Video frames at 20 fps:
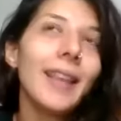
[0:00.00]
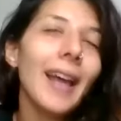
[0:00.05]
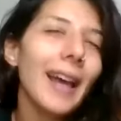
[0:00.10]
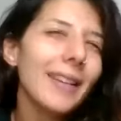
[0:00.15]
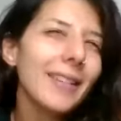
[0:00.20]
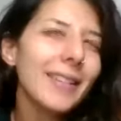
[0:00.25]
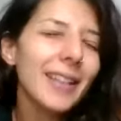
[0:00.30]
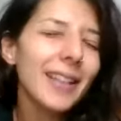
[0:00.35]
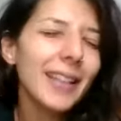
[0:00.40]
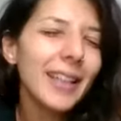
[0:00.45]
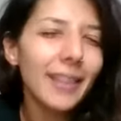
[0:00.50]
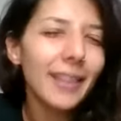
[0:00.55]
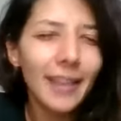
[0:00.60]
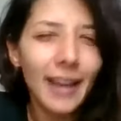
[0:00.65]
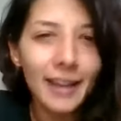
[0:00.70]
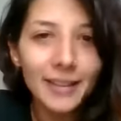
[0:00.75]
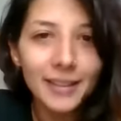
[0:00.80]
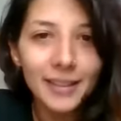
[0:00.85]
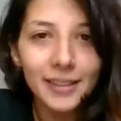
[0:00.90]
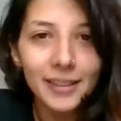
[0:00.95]
does and it
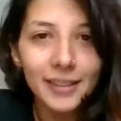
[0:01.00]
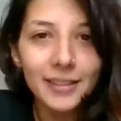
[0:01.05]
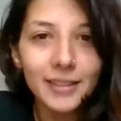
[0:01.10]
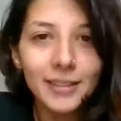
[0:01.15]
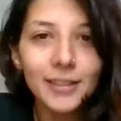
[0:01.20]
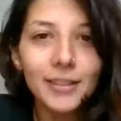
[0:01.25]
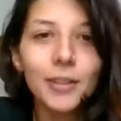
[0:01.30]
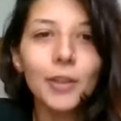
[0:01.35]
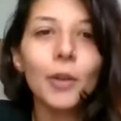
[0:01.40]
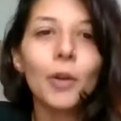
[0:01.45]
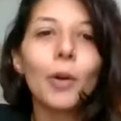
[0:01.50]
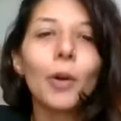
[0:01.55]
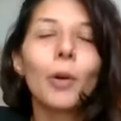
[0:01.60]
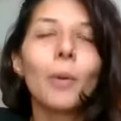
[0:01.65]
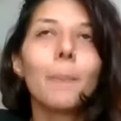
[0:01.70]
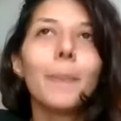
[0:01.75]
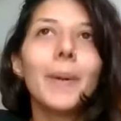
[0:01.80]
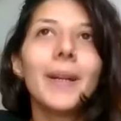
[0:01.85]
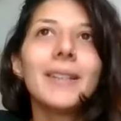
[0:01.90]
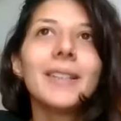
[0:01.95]
doesn't.
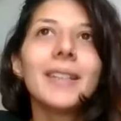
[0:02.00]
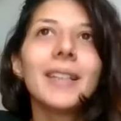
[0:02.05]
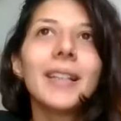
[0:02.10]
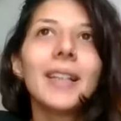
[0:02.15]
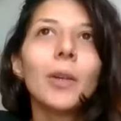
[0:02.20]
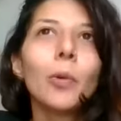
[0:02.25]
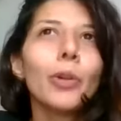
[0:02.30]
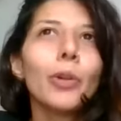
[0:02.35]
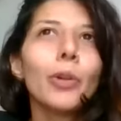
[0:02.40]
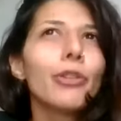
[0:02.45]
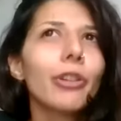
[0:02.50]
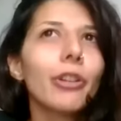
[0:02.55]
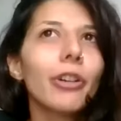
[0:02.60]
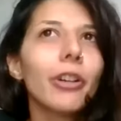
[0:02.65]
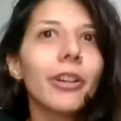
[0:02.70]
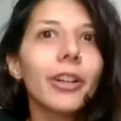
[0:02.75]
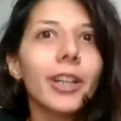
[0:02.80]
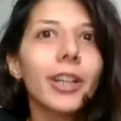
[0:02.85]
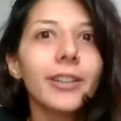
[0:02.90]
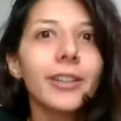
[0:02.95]
So basically, when you're
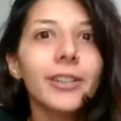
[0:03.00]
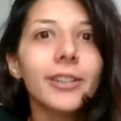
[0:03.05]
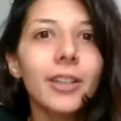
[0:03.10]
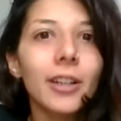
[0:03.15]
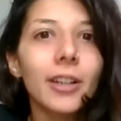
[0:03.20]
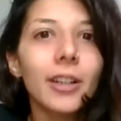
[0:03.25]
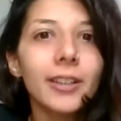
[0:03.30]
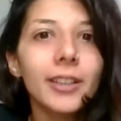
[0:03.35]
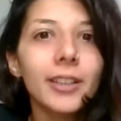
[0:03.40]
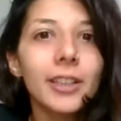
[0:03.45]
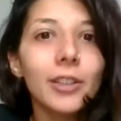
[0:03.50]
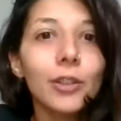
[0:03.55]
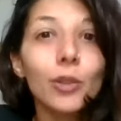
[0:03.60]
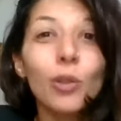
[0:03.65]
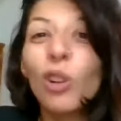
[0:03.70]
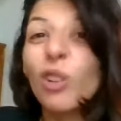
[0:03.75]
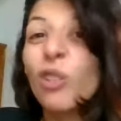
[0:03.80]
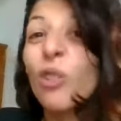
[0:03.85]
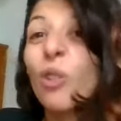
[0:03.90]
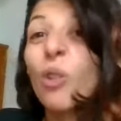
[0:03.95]
getting started,
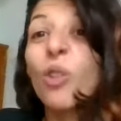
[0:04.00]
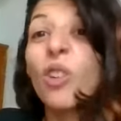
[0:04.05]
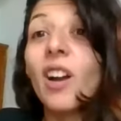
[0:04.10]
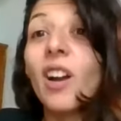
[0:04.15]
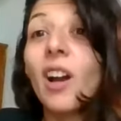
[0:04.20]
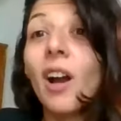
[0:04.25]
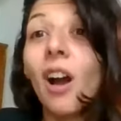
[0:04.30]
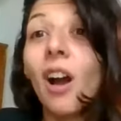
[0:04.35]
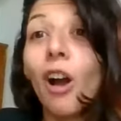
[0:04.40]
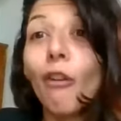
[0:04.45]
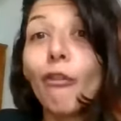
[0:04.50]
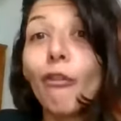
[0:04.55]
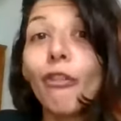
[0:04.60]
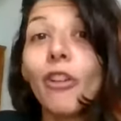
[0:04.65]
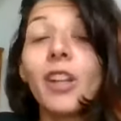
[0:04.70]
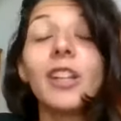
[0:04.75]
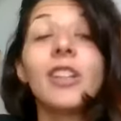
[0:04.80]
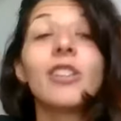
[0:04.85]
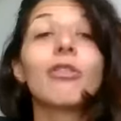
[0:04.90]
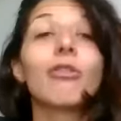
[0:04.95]
you are not going to have
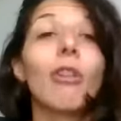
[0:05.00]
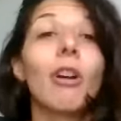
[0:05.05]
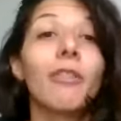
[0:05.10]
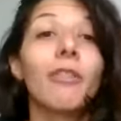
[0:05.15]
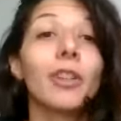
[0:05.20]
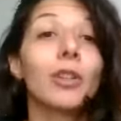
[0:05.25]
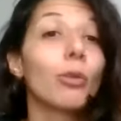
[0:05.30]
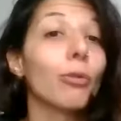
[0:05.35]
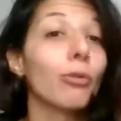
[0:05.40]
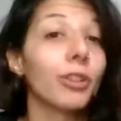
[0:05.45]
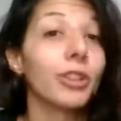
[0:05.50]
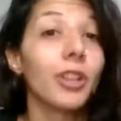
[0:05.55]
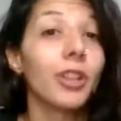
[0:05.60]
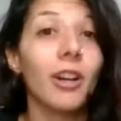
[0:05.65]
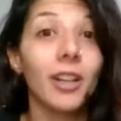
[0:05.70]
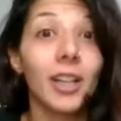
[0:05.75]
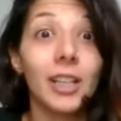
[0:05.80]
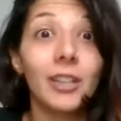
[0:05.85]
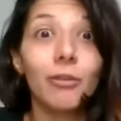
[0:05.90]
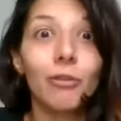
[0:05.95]
any traffic to
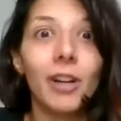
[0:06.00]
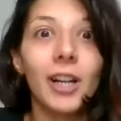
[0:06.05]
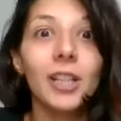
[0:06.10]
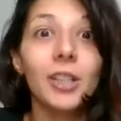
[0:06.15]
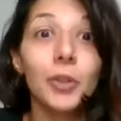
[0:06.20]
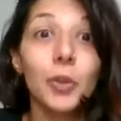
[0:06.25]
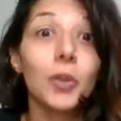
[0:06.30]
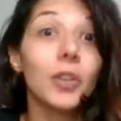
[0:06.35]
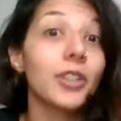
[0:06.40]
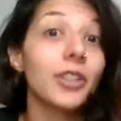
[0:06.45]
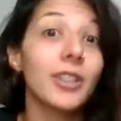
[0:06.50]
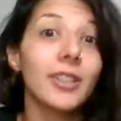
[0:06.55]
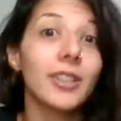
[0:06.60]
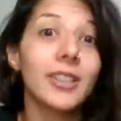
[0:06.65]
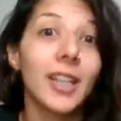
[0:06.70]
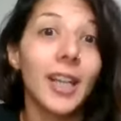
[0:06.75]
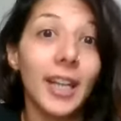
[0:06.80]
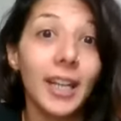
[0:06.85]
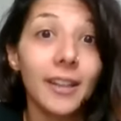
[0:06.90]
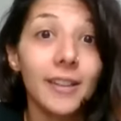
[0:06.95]
retarget, right? You are
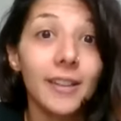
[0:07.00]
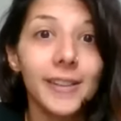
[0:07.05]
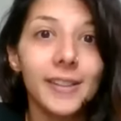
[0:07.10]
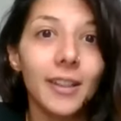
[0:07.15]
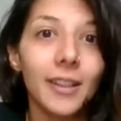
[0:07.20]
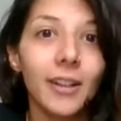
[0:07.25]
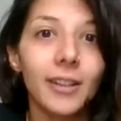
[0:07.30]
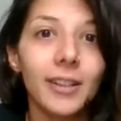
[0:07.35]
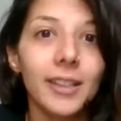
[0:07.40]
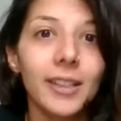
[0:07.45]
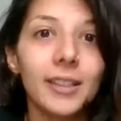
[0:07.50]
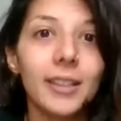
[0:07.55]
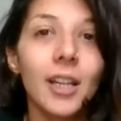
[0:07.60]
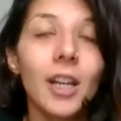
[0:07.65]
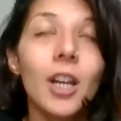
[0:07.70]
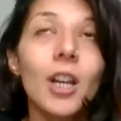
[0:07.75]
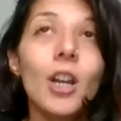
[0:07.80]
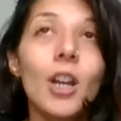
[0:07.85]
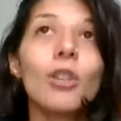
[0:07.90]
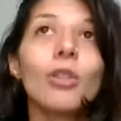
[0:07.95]
just getting started.
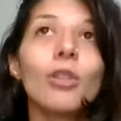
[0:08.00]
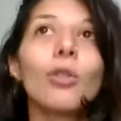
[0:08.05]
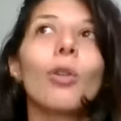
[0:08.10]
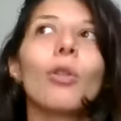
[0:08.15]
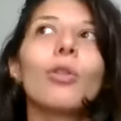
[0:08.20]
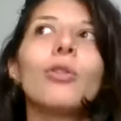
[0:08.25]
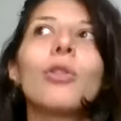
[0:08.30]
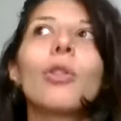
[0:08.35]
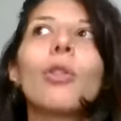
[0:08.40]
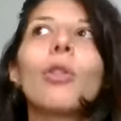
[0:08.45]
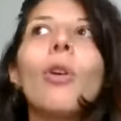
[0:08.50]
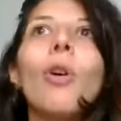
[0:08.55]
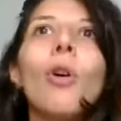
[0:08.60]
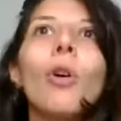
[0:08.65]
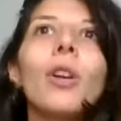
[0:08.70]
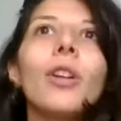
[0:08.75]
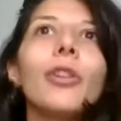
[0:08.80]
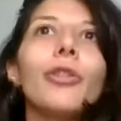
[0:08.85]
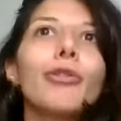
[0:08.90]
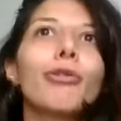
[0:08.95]
So your
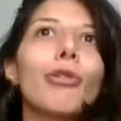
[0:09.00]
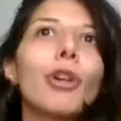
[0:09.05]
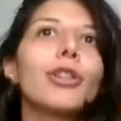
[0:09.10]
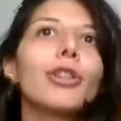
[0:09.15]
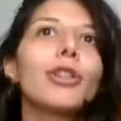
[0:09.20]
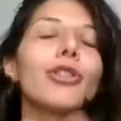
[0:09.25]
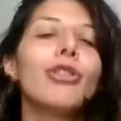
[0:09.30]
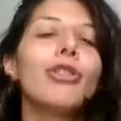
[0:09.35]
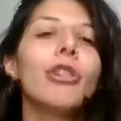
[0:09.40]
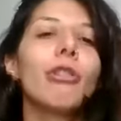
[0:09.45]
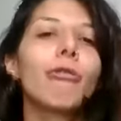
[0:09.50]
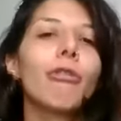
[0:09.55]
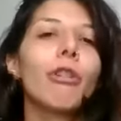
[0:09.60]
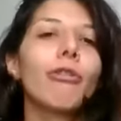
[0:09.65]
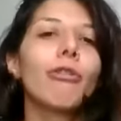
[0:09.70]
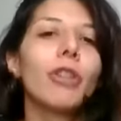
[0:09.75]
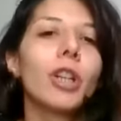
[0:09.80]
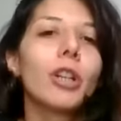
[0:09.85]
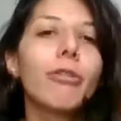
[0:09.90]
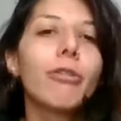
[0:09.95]
whole strategy
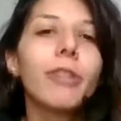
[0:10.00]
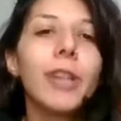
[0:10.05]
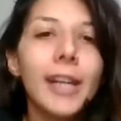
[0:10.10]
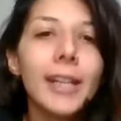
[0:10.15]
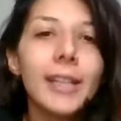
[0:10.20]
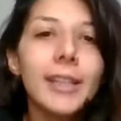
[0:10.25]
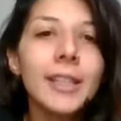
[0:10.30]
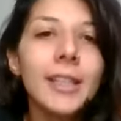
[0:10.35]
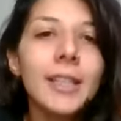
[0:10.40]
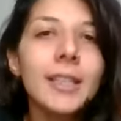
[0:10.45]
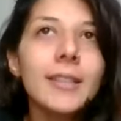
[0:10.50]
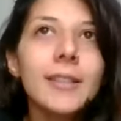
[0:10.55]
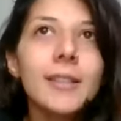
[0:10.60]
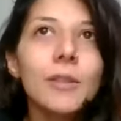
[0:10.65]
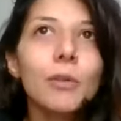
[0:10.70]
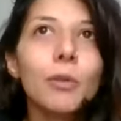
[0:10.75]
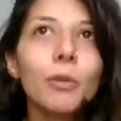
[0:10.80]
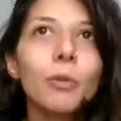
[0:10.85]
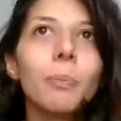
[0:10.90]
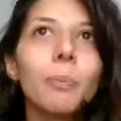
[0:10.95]
around the creative
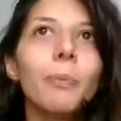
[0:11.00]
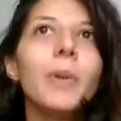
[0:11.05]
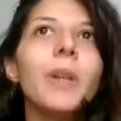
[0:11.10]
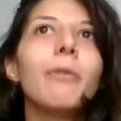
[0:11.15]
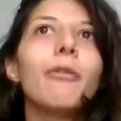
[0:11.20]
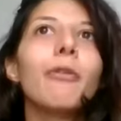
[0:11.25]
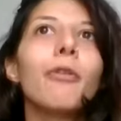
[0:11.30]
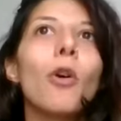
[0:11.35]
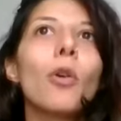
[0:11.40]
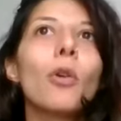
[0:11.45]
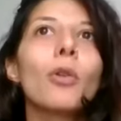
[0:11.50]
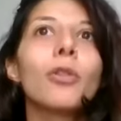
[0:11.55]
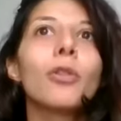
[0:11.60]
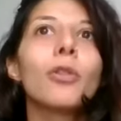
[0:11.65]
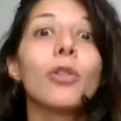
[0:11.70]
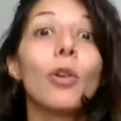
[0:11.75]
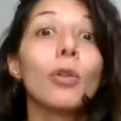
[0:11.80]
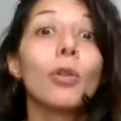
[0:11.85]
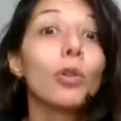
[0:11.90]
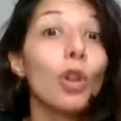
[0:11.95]
should be
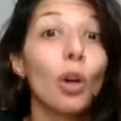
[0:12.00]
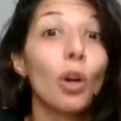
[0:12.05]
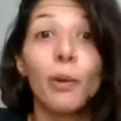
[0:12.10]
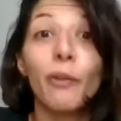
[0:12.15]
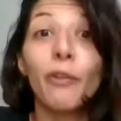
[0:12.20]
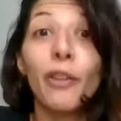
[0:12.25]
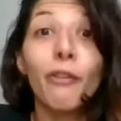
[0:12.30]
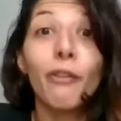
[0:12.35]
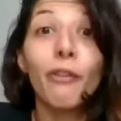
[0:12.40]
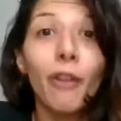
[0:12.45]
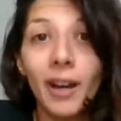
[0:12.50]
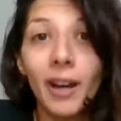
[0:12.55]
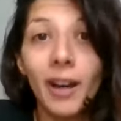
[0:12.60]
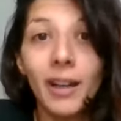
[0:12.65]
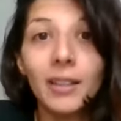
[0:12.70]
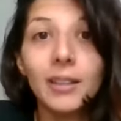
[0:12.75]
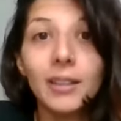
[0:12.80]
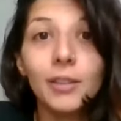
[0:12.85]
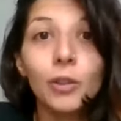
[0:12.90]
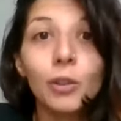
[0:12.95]
focused on top of the
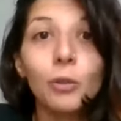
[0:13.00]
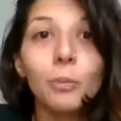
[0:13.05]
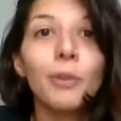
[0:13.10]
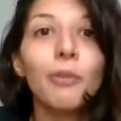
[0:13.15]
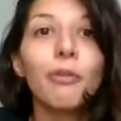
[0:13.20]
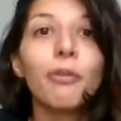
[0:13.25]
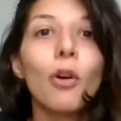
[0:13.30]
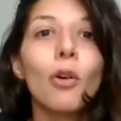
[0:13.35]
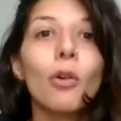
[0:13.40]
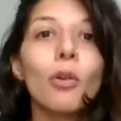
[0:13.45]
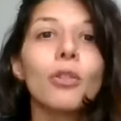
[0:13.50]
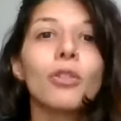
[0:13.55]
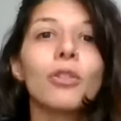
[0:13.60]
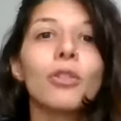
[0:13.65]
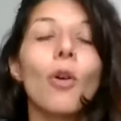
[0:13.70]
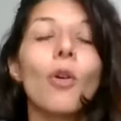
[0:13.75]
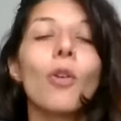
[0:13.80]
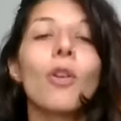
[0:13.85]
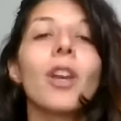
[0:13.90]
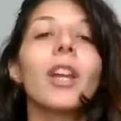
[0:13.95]
funnel, should be focused
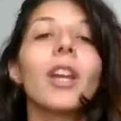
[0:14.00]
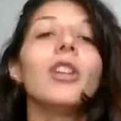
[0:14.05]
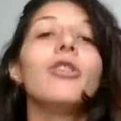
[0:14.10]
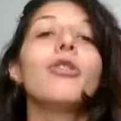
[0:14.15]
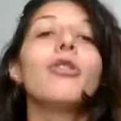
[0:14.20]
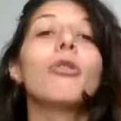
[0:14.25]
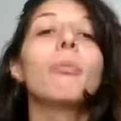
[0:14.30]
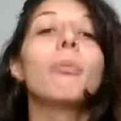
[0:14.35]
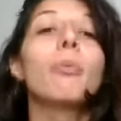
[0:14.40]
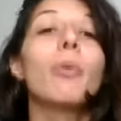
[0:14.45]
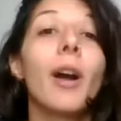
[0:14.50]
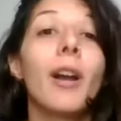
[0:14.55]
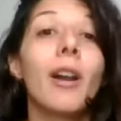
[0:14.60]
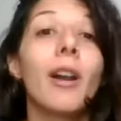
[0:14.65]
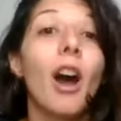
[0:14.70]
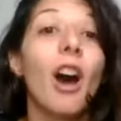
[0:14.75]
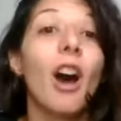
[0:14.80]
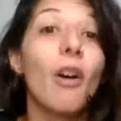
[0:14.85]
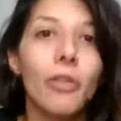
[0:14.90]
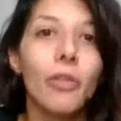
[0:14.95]
on getting your brand
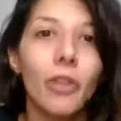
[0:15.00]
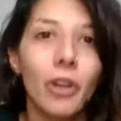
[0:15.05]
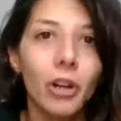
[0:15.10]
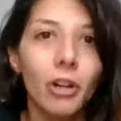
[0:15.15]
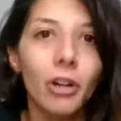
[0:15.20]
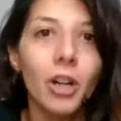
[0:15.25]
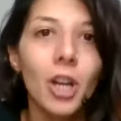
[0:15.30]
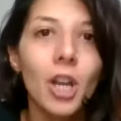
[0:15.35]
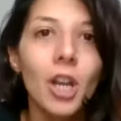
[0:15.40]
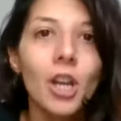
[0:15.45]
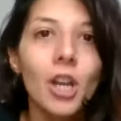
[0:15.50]
out there.